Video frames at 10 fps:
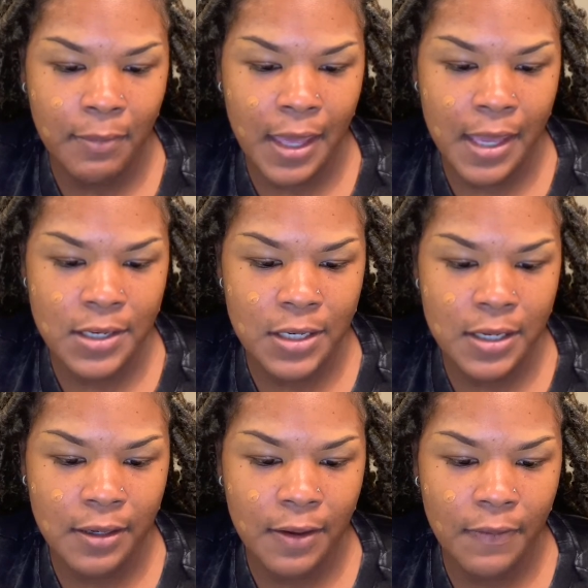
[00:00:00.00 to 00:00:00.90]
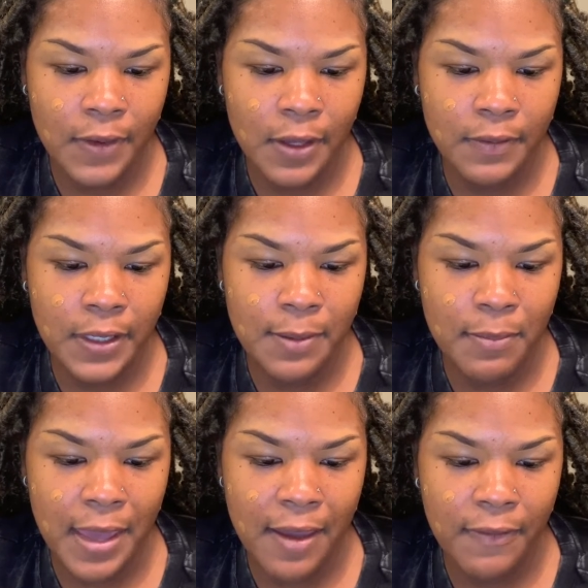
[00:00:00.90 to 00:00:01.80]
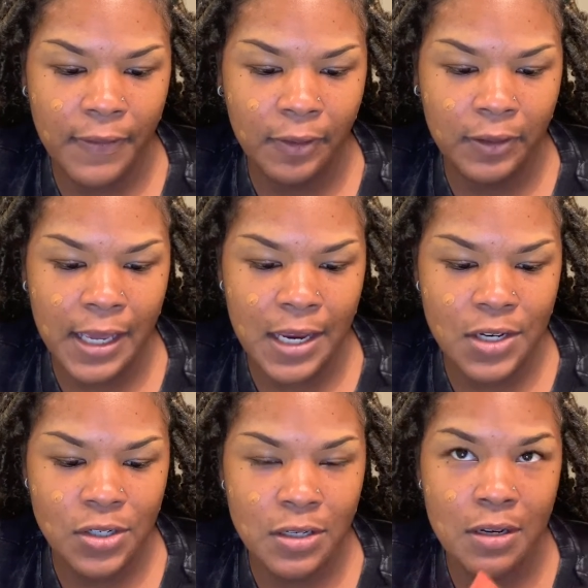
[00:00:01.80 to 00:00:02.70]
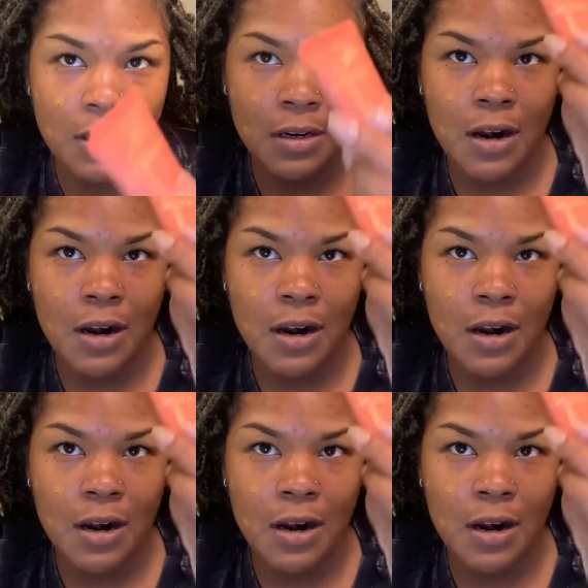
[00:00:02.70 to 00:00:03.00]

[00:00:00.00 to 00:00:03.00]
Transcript: Magic Velvety Matte Foundation.